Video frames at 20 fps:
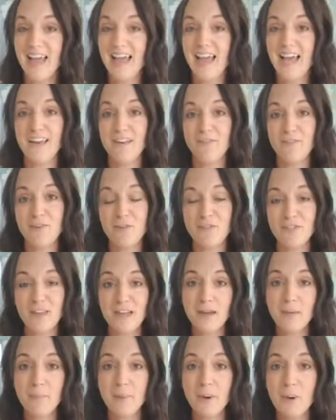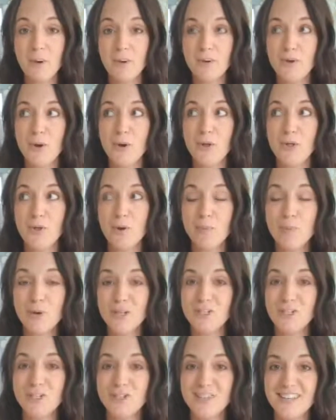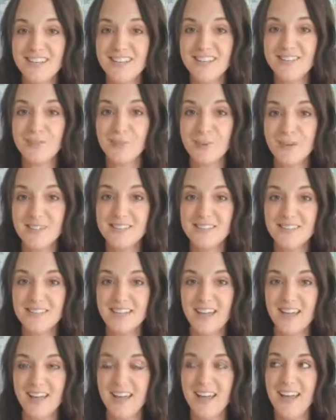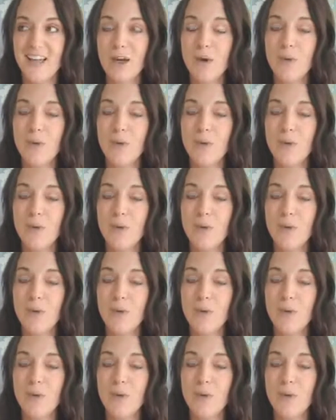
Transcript: And if you think about you're brushing your teeth twice a day,